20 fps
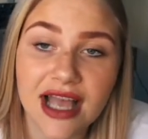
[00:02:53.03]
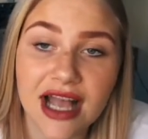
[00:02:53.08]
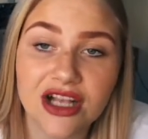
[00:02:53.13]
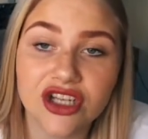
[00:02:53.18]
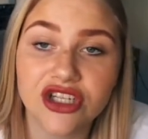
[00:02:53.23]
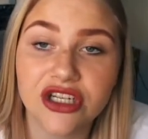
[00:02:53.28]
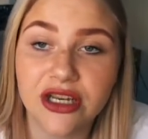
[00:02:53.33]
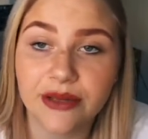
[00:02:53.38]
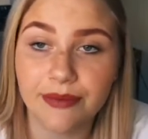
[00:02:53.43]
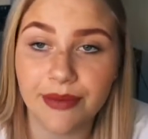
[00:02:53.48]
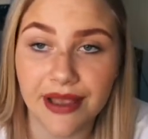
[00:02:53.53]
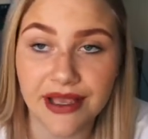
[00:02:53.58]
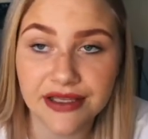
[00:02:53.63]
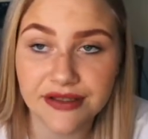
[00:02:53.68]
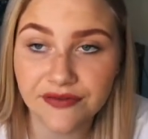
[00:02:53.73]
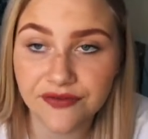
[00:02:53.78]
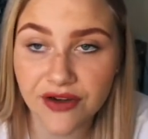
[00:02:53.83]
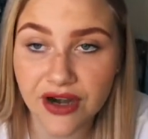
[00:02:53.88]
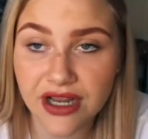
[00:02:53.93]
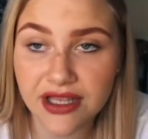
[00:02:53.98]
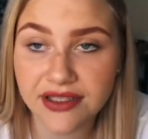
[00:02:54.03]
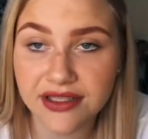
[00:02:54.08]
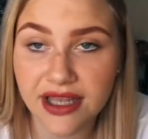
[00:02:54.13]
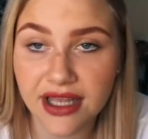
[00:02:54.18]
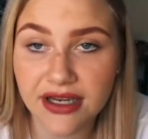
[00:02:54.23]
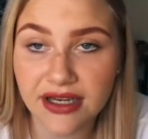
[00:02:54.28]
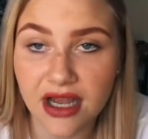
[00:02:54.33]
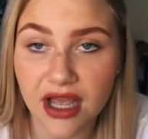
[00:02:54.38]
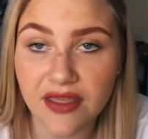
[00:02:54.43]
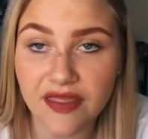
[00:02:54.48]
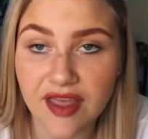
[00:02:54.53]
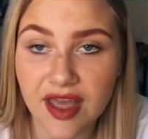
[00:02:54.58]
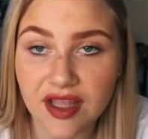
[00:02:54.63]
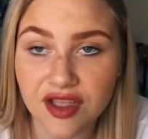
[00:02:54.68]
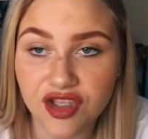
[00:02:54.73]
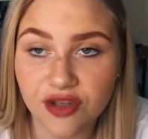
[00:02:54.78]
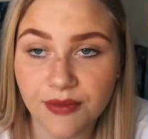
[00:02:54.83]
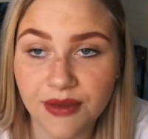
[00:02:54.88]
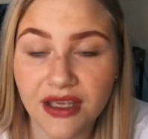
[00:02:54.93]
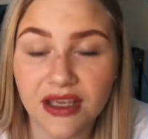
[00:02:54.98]
actually best friends, that done
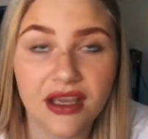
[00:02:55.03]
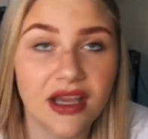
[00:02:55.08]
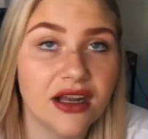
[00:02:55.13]
that to me,